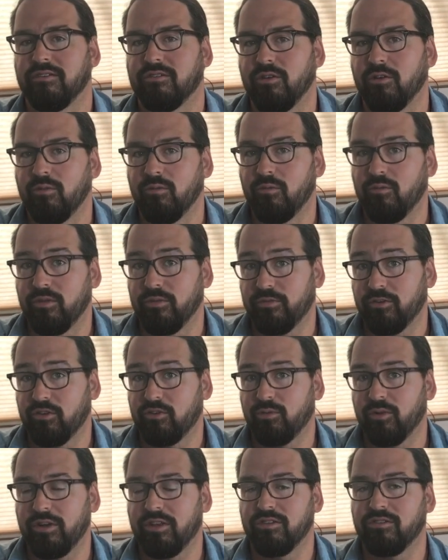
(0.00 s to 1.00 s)
So the
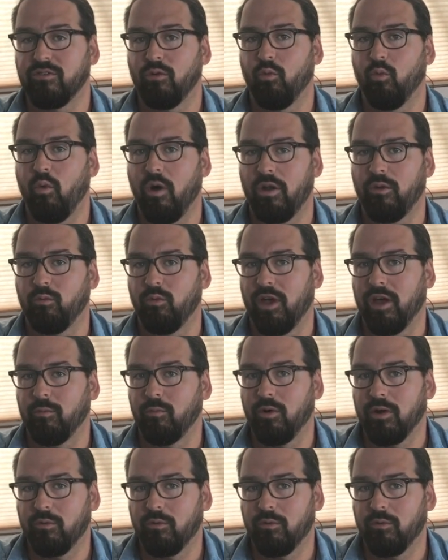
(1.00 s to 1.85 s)
first one is OneWeb.